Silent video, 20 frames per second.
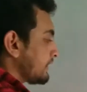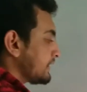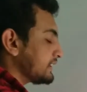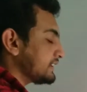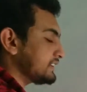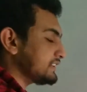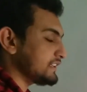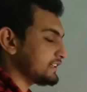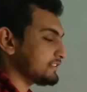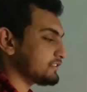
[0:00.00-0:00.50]

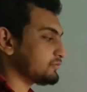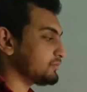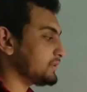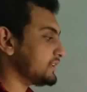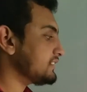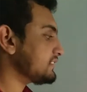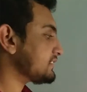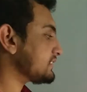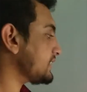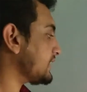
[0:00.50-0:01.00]
This
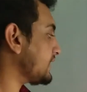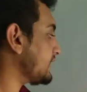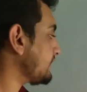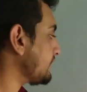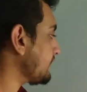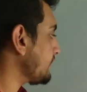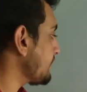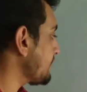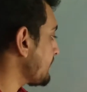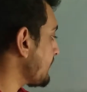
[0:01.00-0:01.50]
means
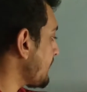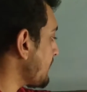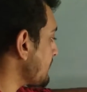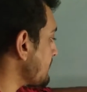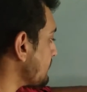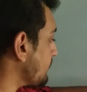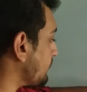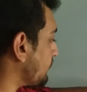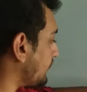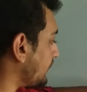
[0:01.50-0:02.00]
that
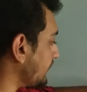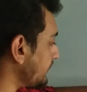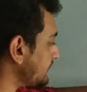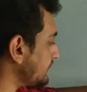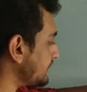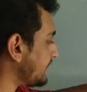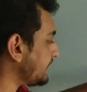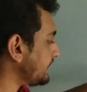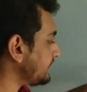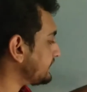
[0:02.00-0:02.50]
first
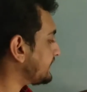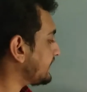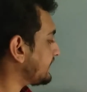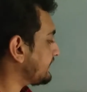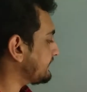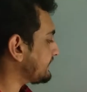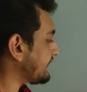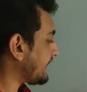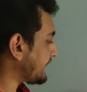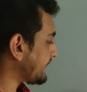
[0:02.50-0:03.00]
line, then
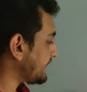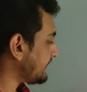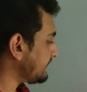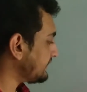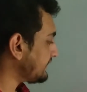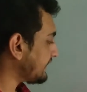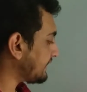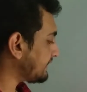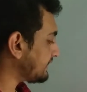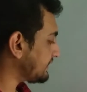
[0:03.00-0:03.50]
second,
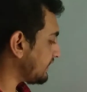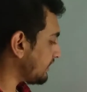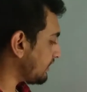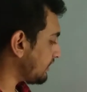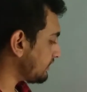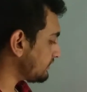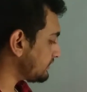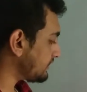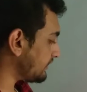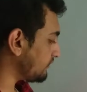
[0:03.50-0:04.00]
then
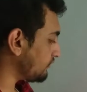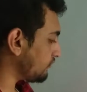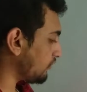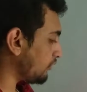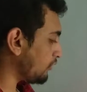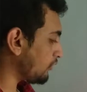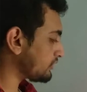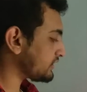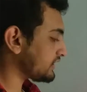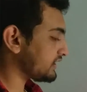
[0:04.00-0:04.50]
third, then
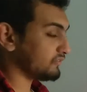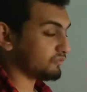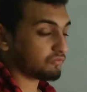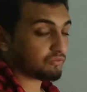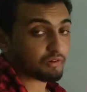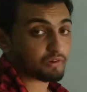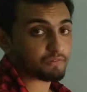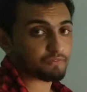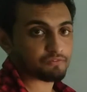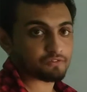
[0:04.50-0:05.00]
fourth, then
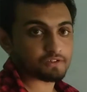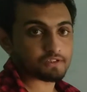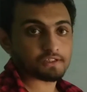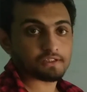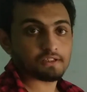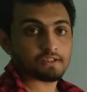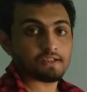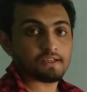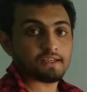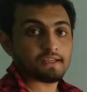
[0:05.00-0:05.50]
fifth.
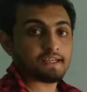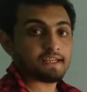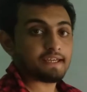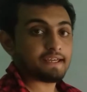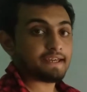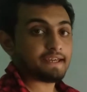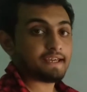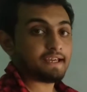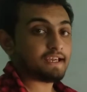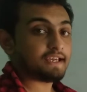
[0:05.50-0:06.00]

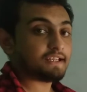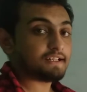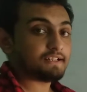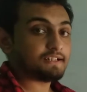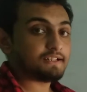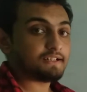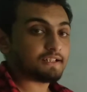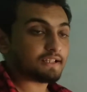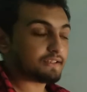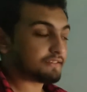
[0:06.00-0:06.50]

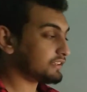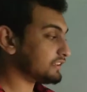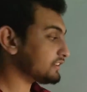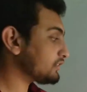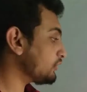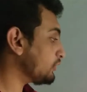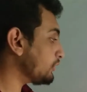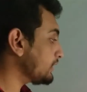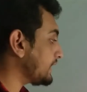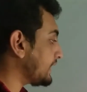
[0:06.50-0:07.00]
It doesn't
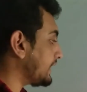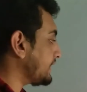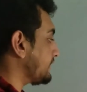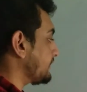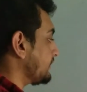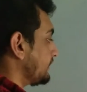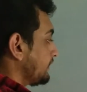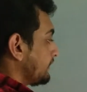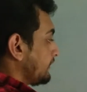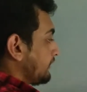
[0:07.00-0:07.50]
go like
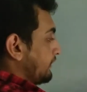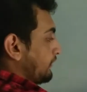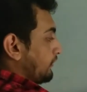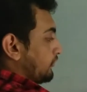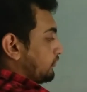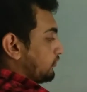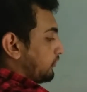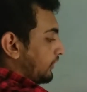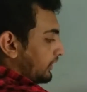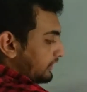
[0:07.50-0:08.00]

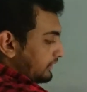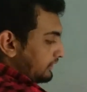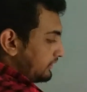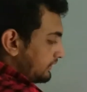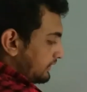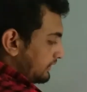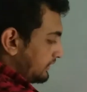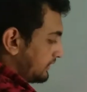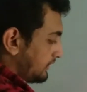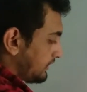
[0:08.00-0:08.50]

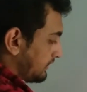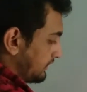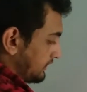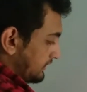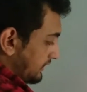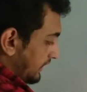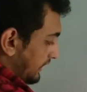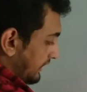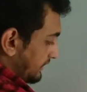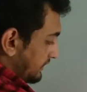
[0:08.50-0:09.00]
1,
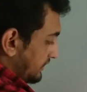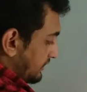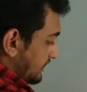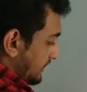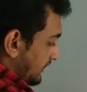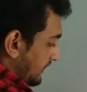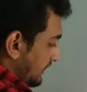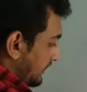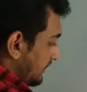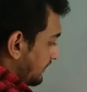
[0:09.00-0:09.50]
then
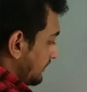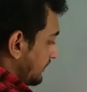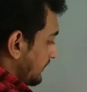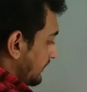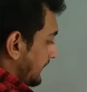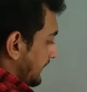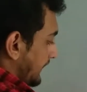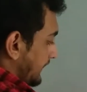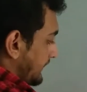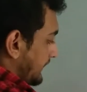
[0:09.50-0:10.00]
3,
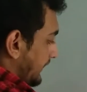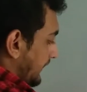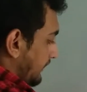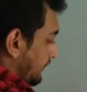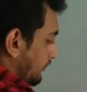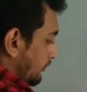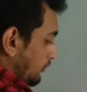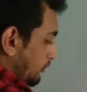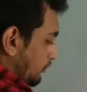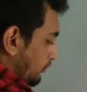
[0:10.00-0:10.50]

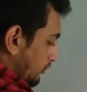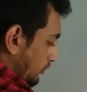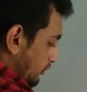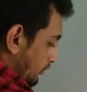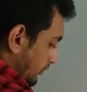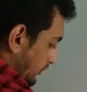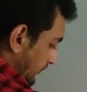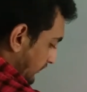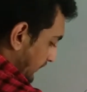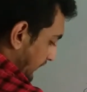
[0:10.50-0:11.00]
then 2,
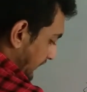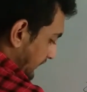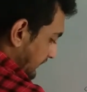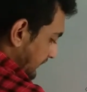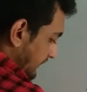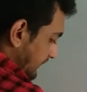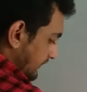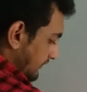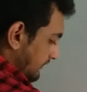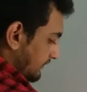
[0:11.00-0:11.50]
then
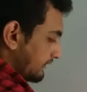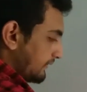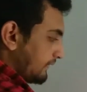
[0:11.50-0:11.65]
this.